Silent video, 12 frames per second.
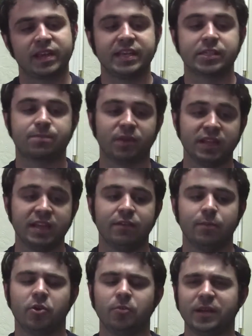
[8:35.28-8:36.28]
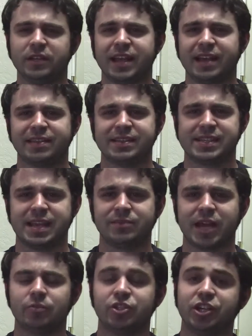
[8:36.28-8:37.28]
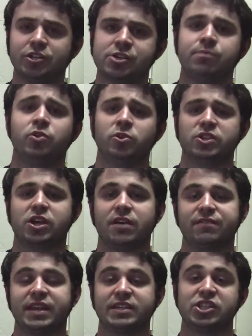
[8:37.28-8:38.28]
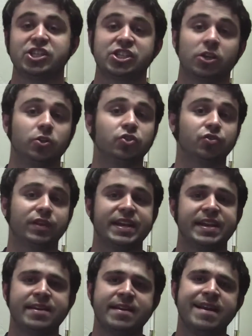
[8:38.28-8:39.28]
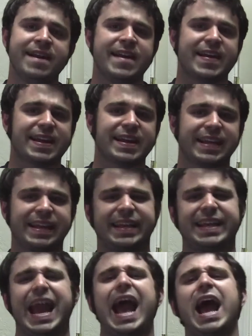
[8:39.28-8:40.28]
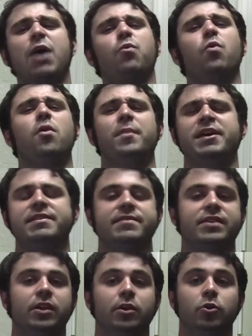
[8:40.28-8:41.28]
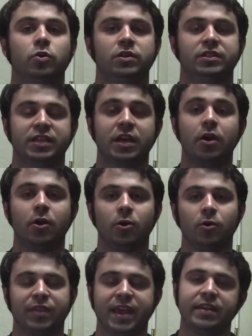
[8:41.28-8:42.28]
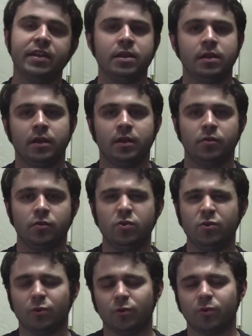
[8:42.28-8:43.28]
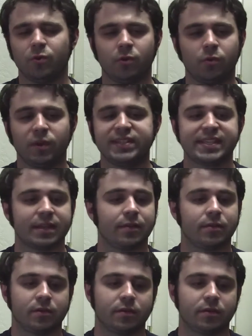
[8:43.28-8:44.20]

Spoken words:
is believable, but at the same time, she also pulls off that sultry Catwoman, you know, tone. That, ooh, what's a